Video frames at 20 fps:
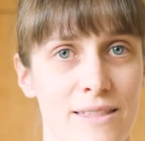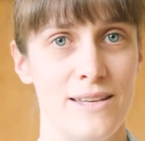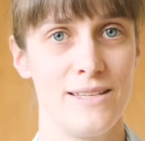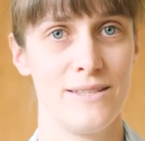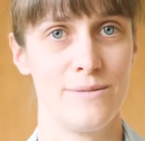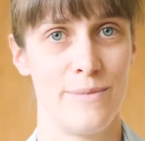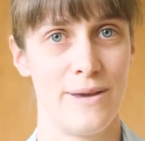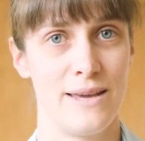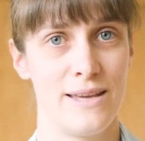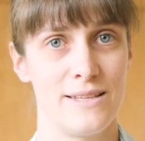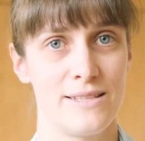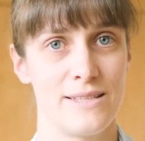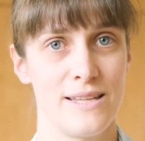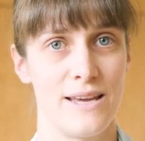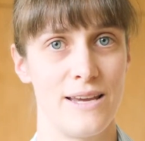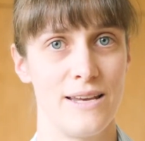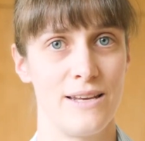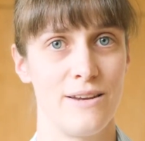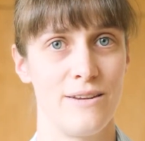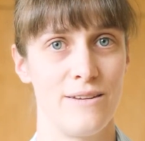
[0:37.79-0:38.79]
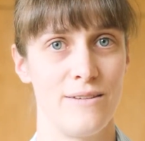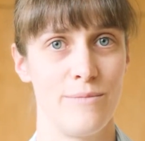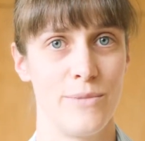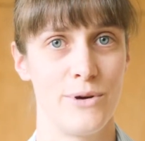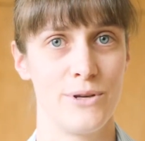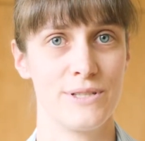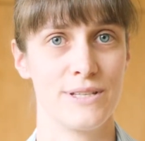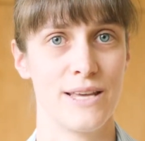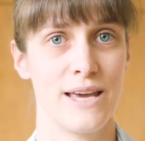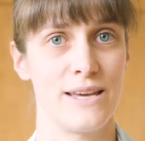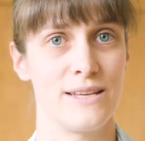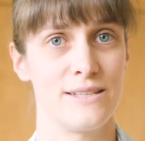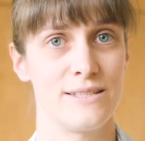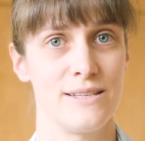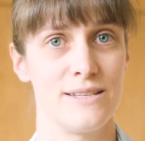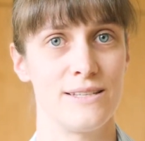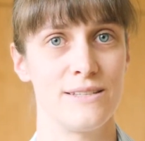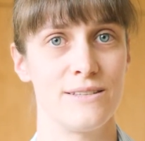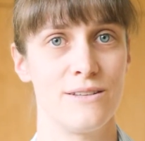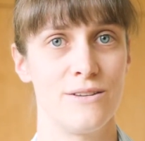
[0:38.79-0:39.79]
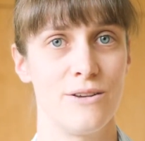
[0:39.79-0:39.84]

This means that in most cases,